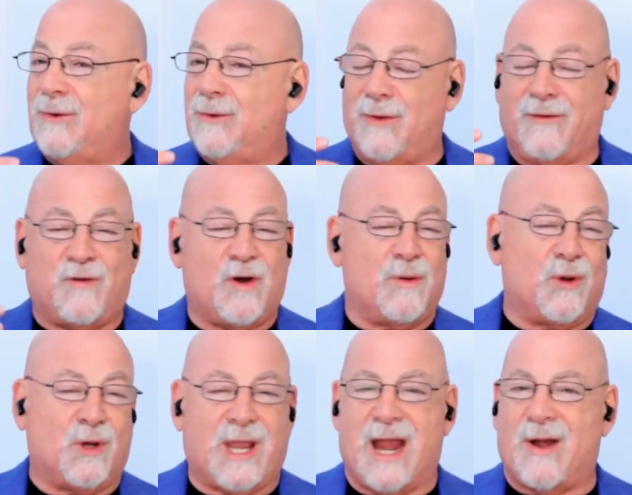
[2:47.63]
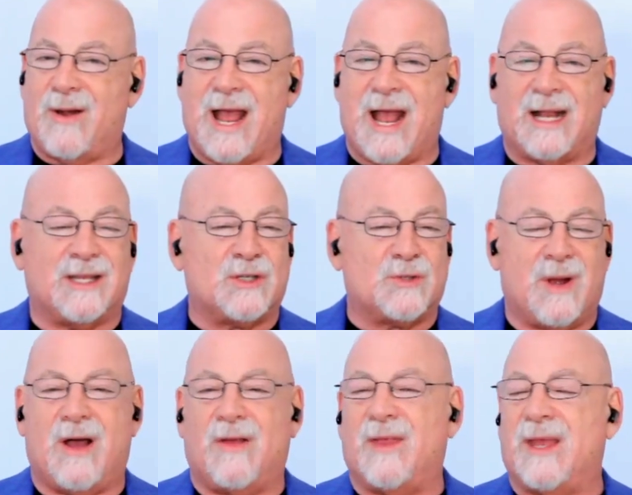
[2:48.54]
Affordable Care Act as
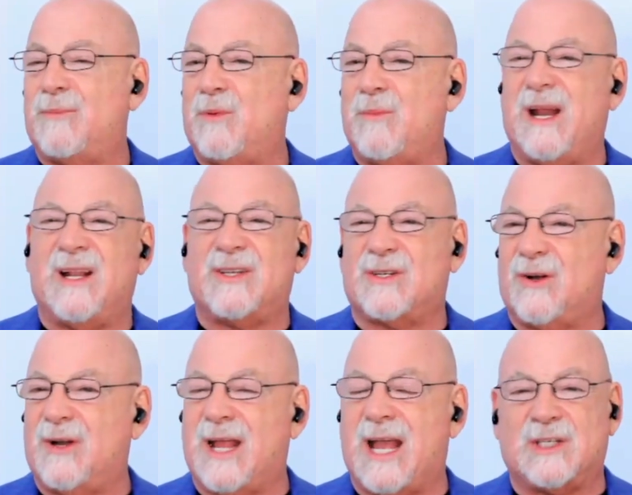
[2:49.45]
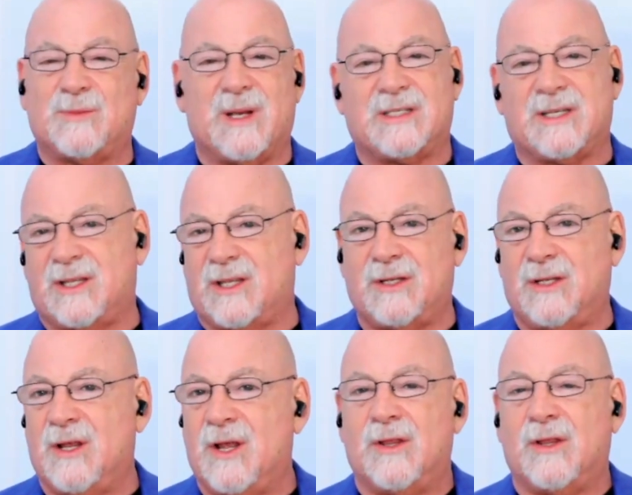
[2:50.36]
well. They implemented certain aspects that
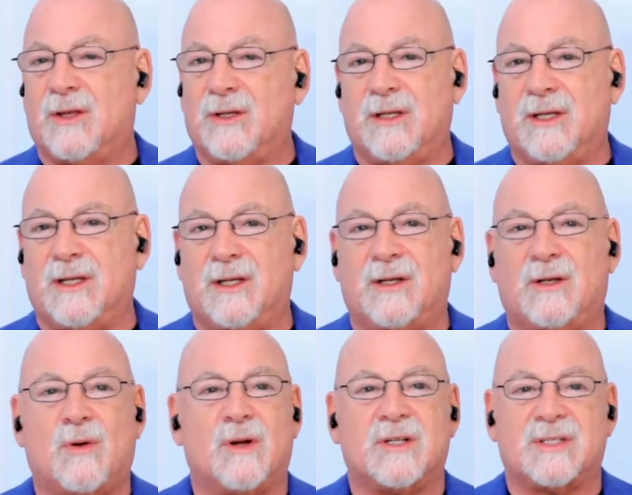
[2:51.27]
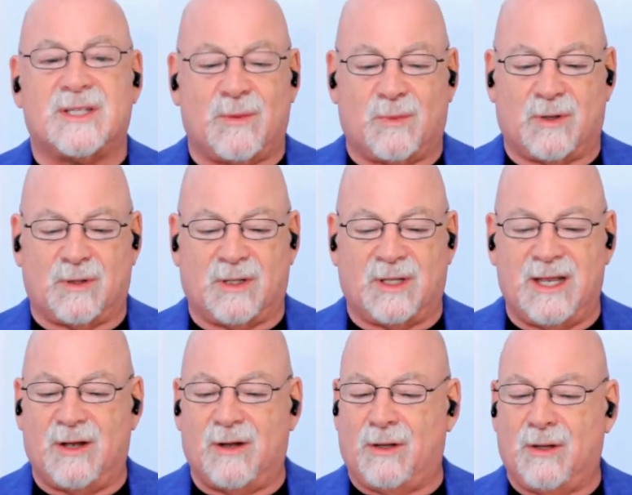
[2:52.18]
the courts said were
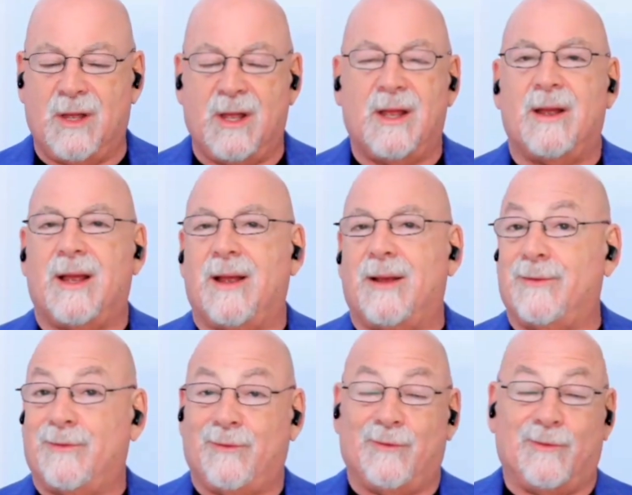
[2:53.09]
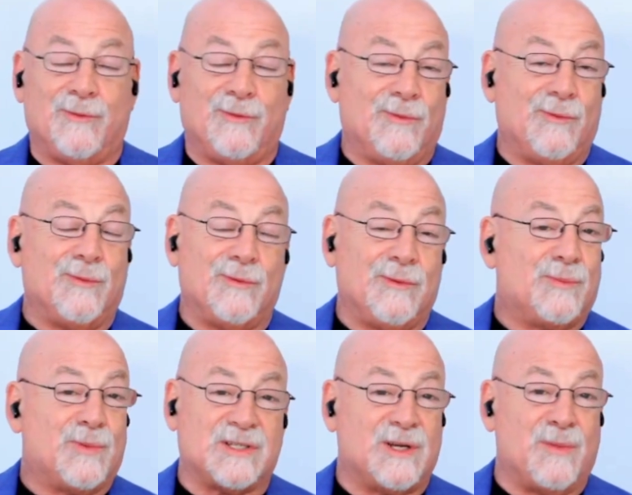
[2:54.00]
illegal.
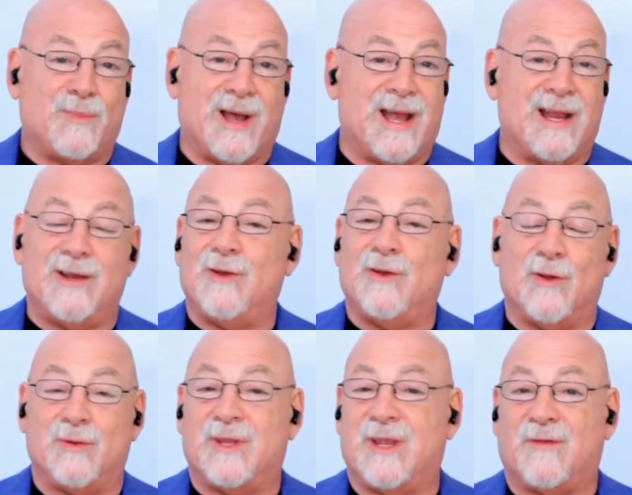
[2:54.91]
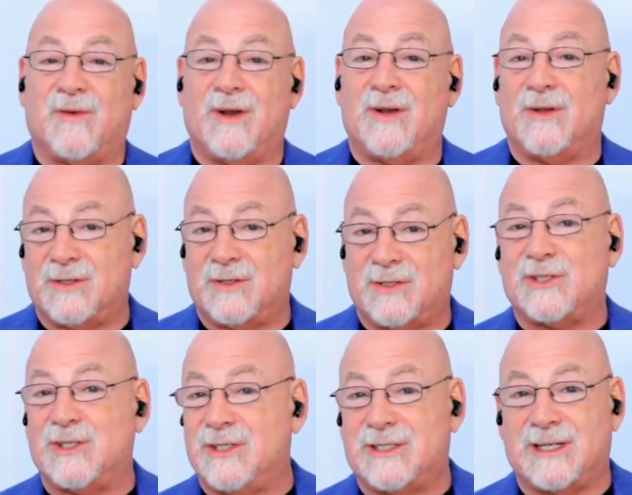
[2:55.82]
President Biden, no different.
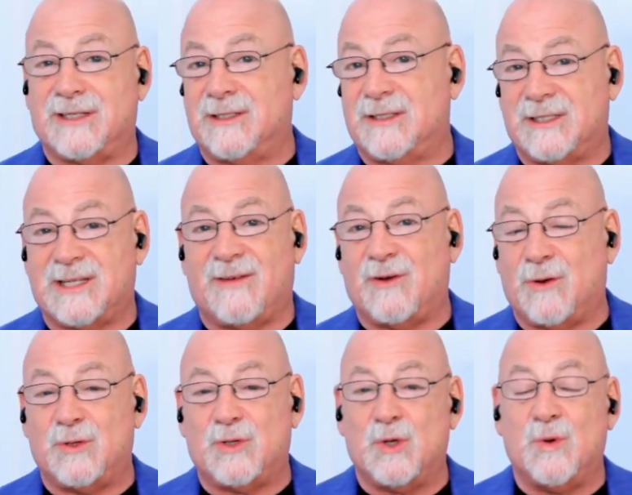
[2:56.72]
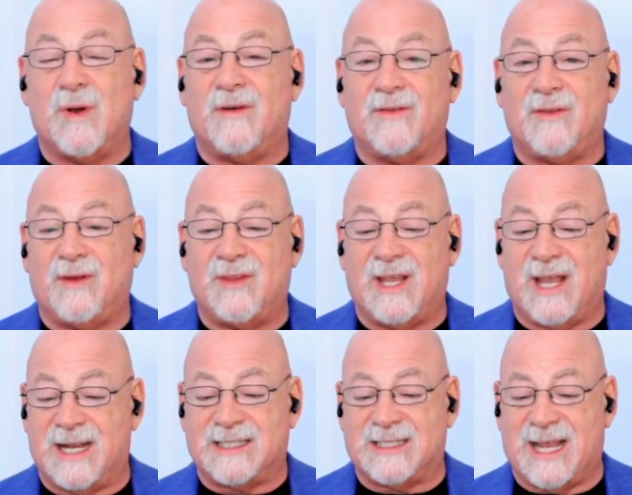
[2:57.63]
Section 702 of the
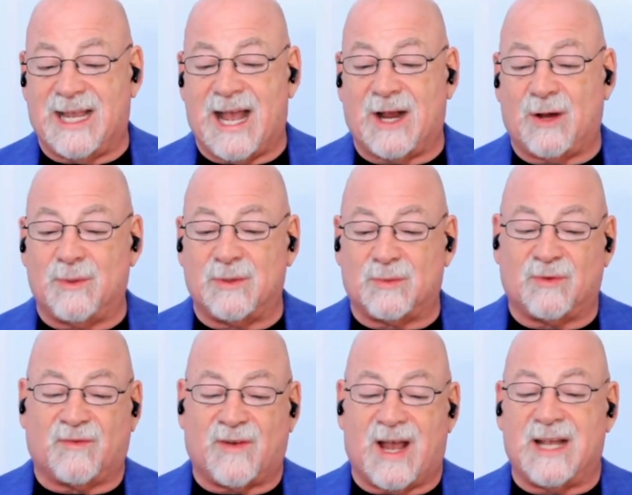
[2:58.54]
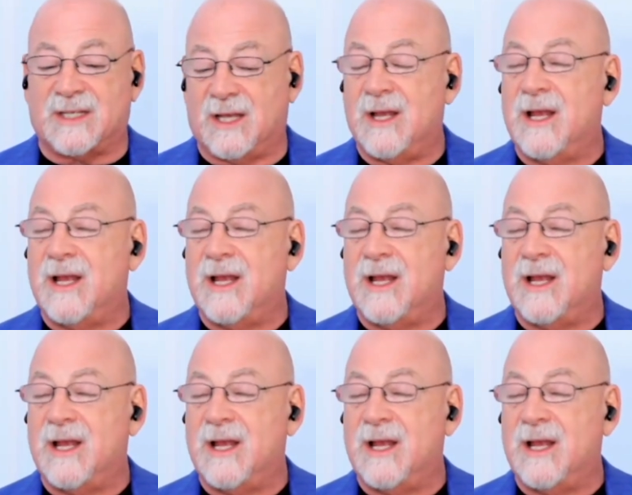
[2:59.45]
NSA Act, which was FISA,